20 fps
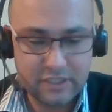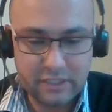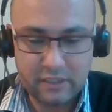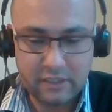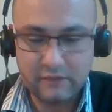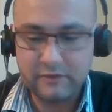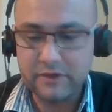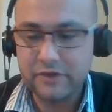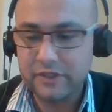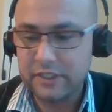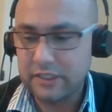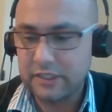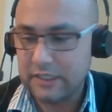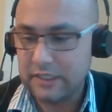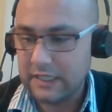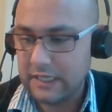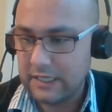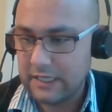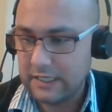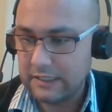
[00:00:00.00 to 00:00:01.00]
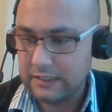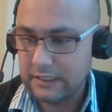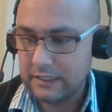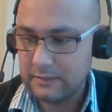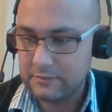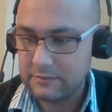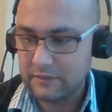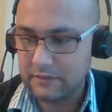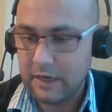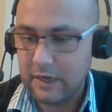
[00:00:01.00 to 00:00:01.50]
delivery in
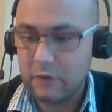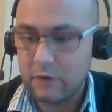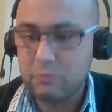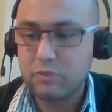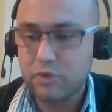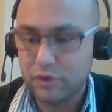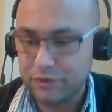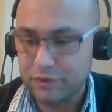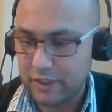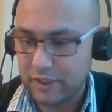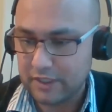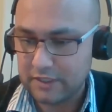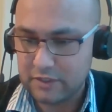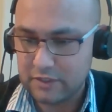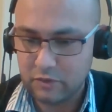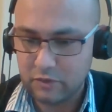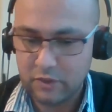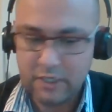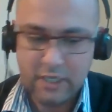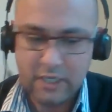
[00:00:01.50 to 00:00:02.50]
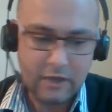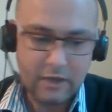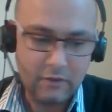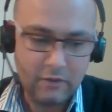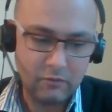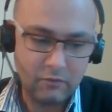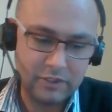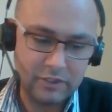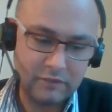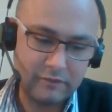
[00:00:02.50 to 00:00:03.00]
terms of our product. So
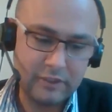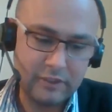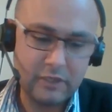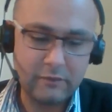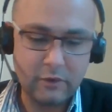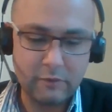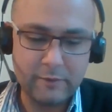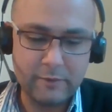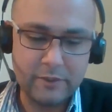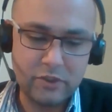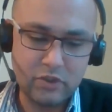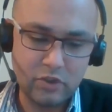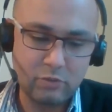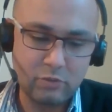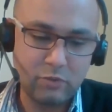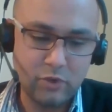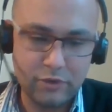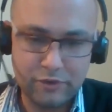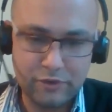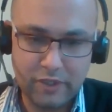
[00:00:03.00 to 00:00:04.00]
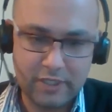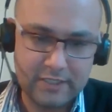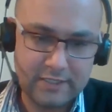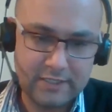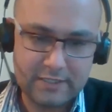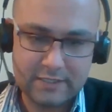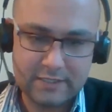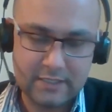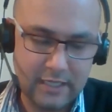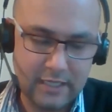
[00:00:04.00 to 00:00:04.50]
we're developing 2
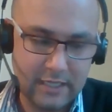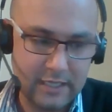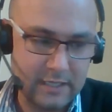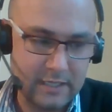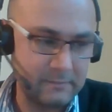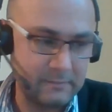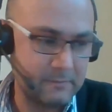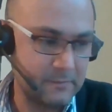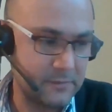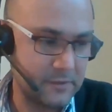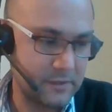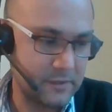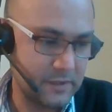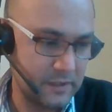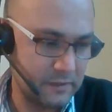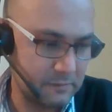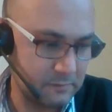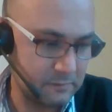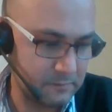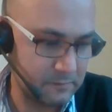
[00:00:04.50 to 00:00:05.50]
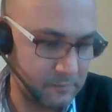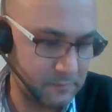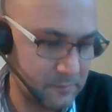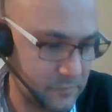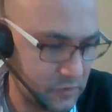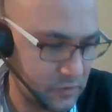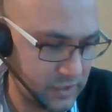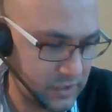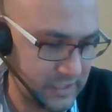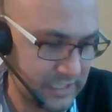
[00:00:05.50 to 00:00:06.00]
products. To
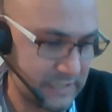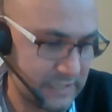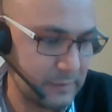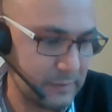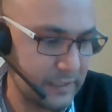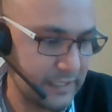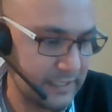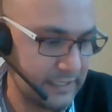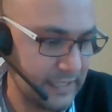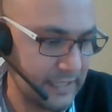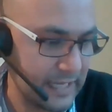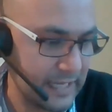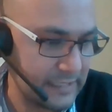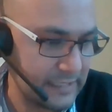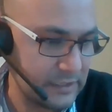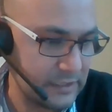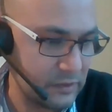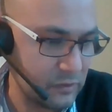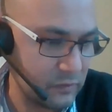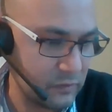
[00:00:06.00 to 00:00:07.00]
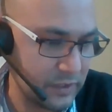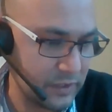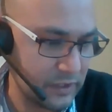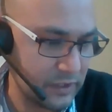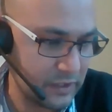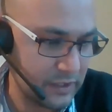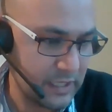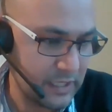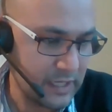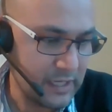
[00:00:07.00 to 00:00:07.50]
just explain that, we
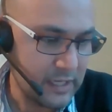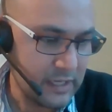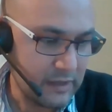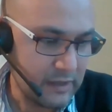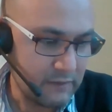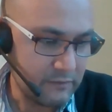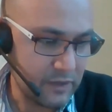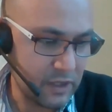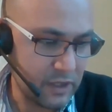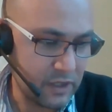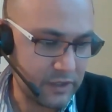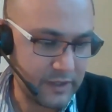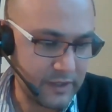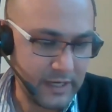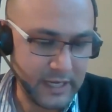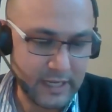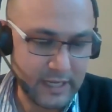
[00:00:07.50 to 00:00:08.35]
are